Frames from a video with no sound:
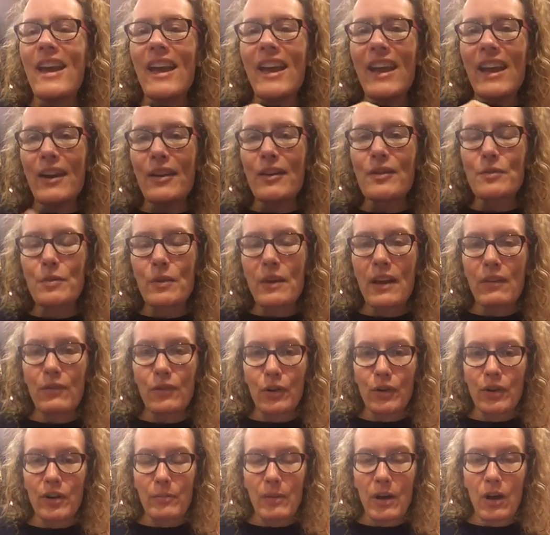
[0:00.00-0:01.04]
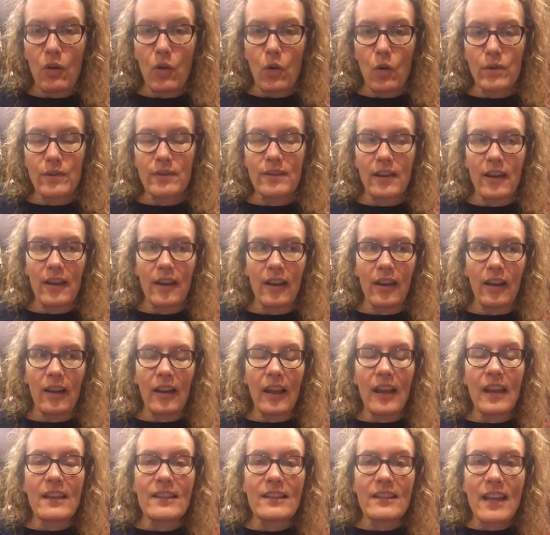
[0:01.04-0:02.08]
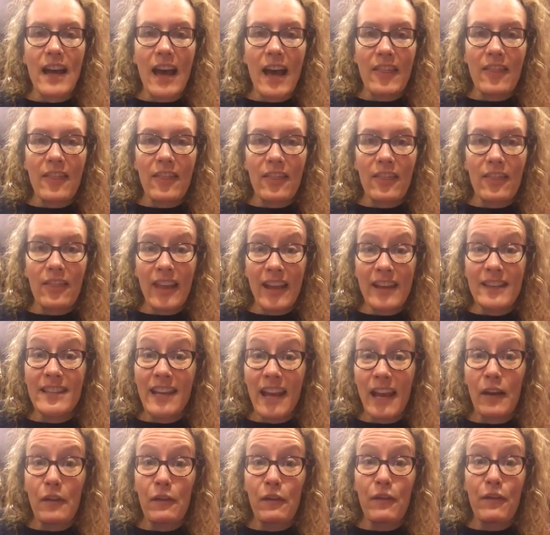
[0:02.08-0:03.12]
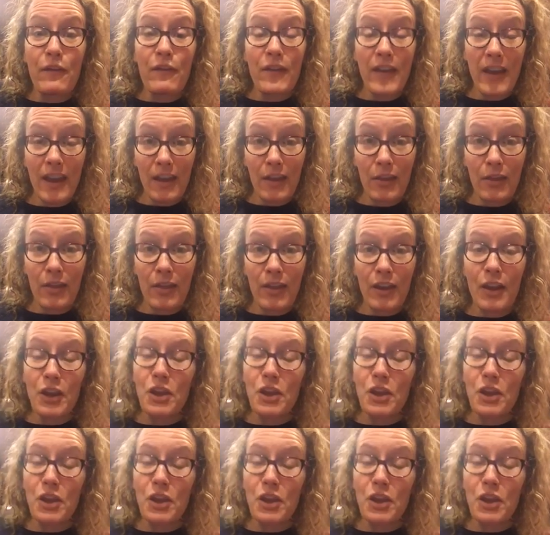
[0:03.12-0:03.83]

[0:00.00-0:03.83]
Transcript: Here's what I've learned about goal setting is that they take faith.